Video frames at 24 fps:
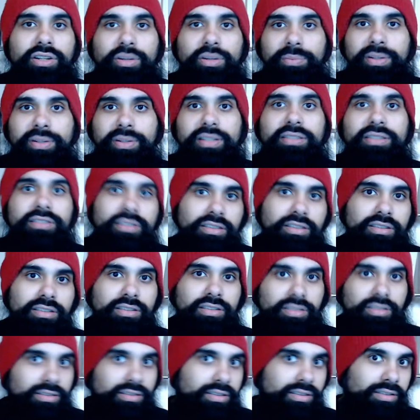because this is
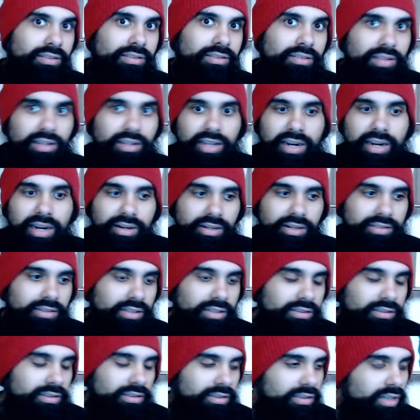this is hilarious,
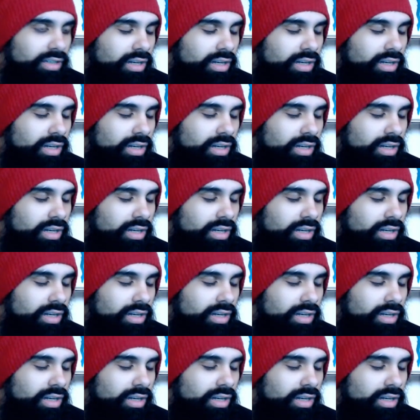actually.